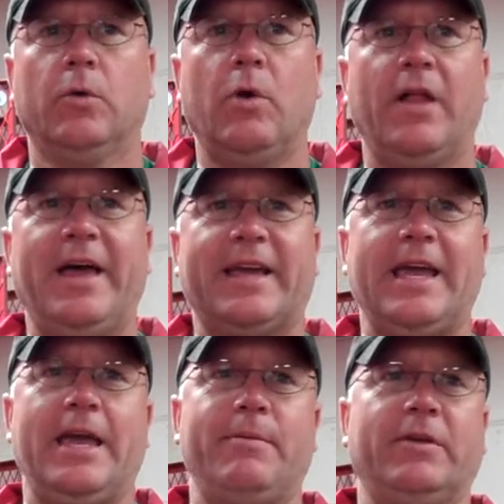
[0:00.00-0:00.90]
Well, that
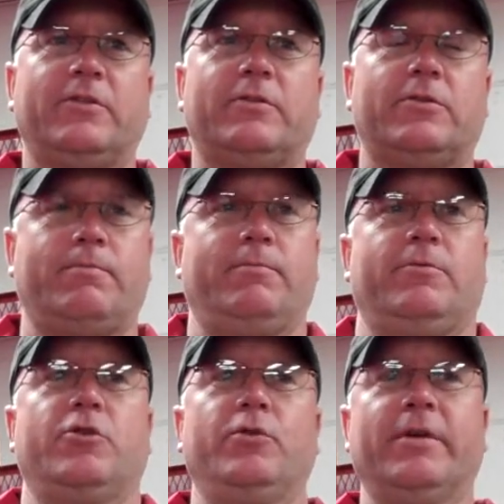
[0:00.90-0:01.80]
game has
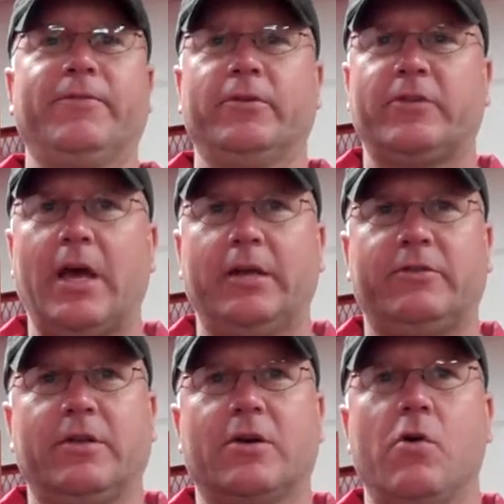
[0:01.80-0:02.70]
two different
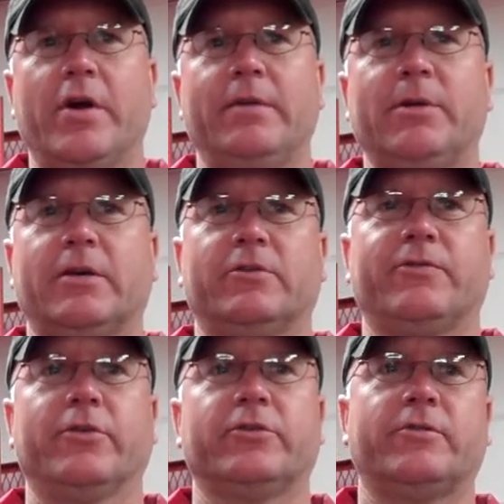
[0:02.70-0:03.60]
sides to the coin, because
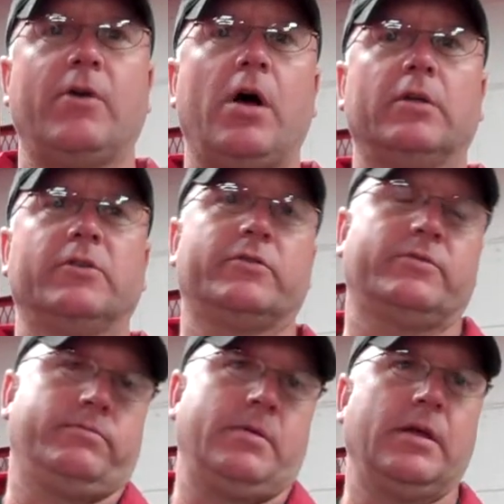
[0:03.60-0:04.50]
first of all,
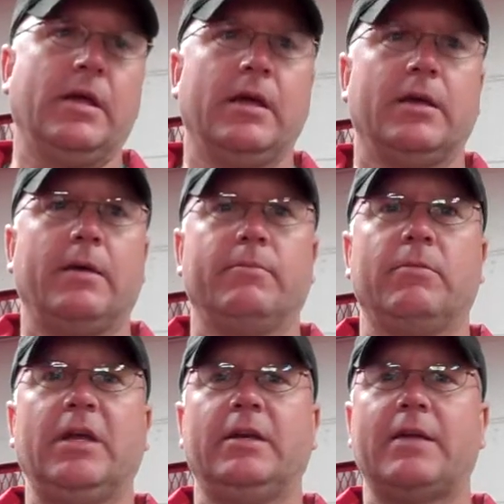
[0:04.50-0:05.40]
just
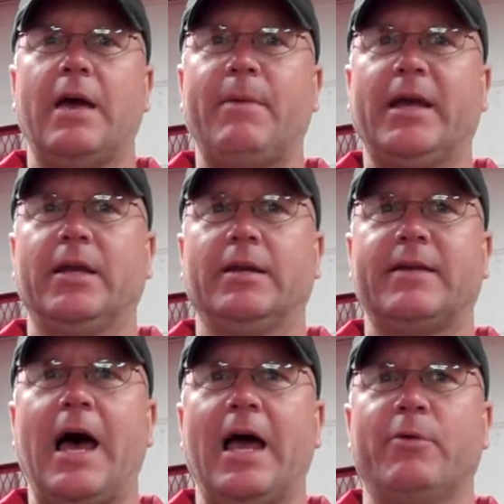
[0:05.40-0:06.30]
anytime I can get a
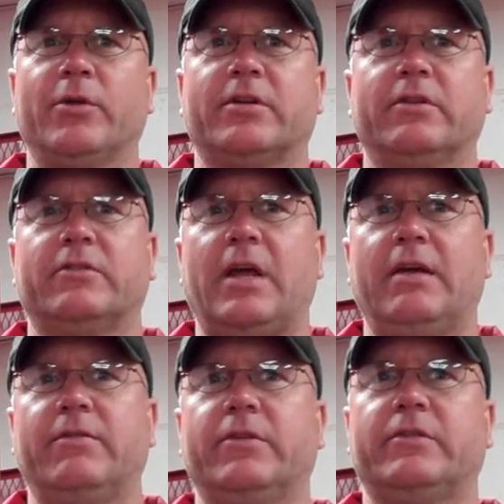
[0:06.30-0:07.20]
tie with
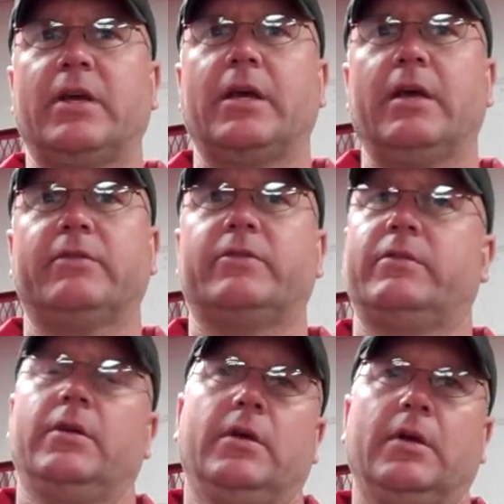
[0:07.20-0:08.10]
Gustavus, I
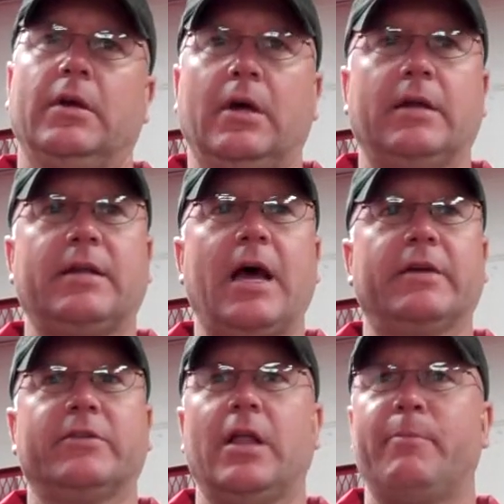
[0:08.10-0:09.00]
guess a
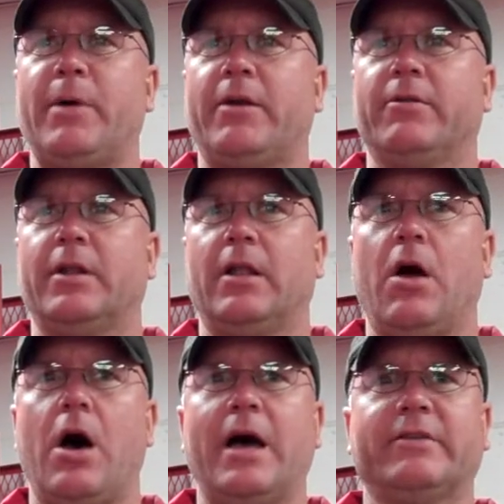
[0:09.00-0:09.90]
tie is a lot better than a
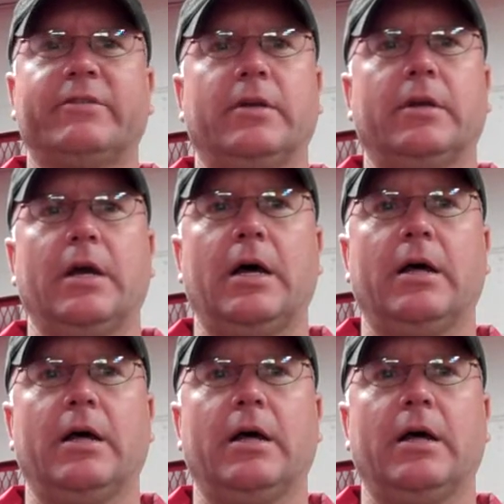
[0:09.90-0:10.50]
loss, and